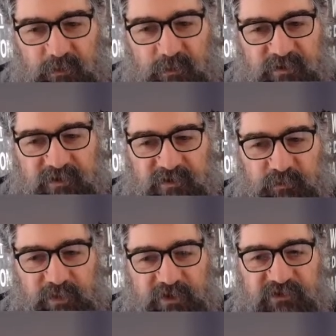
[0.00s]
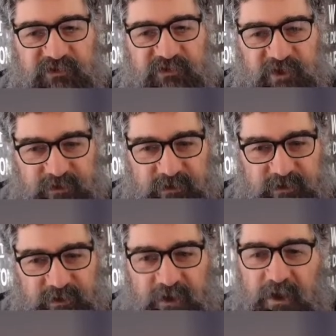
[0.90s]
which is a bit shit.
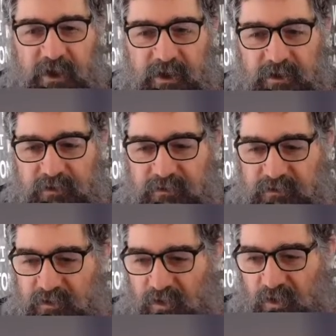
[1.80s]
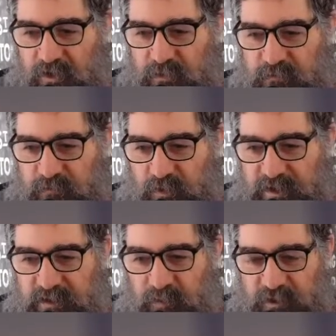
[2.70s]
Now, I couldn't
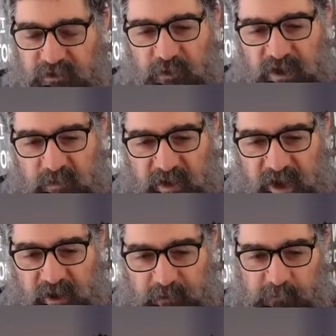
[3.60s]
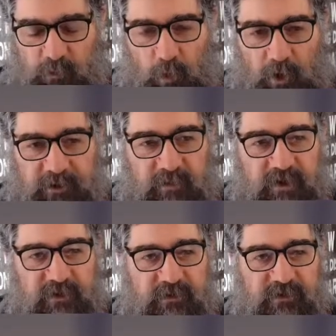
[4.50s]
find anybody talking about how to rewind it
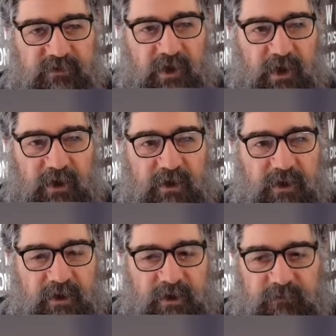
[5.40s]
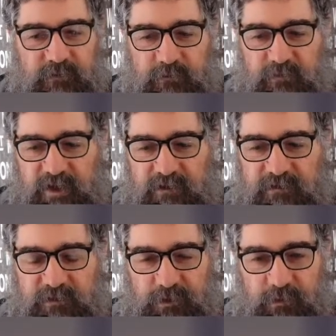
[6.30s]
back to the start if you forget
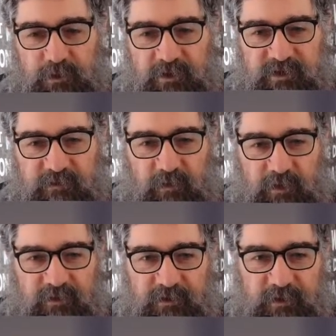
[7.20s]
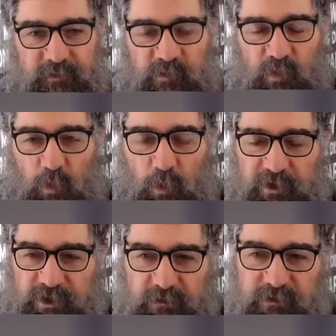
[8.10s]
to do it. What I did find is a lot of people
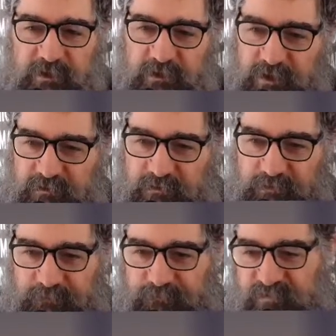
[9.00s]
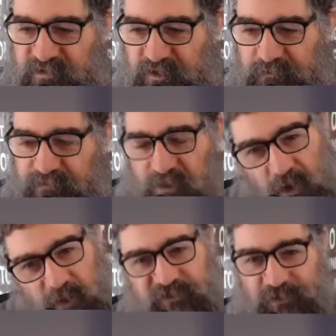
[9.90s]
warning you that you need to. So
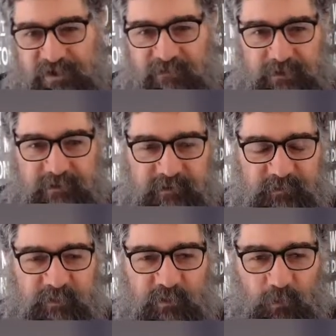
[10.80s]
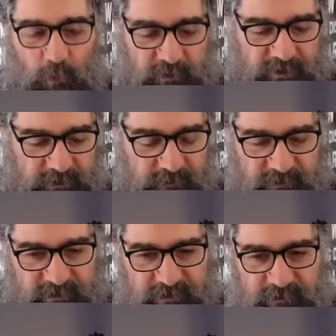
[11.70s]
I'm joining that list of people warning you
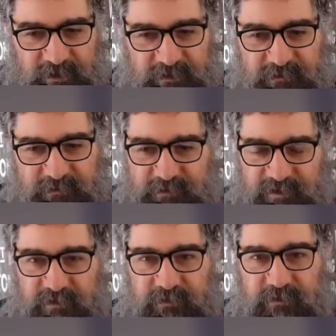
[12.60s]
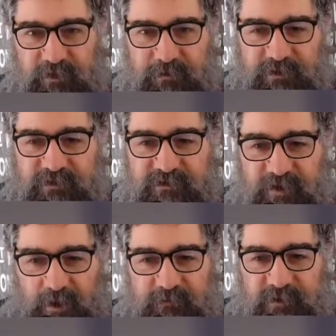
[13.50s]
that you need to, because if you don't, you're
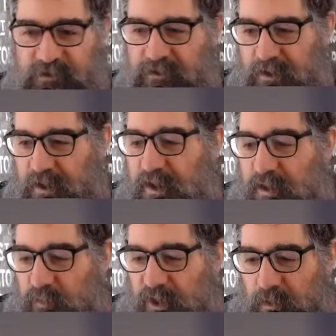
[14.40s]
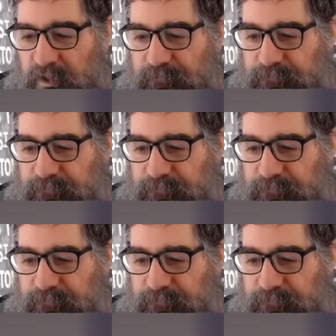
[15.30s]
stuffed. But anyway,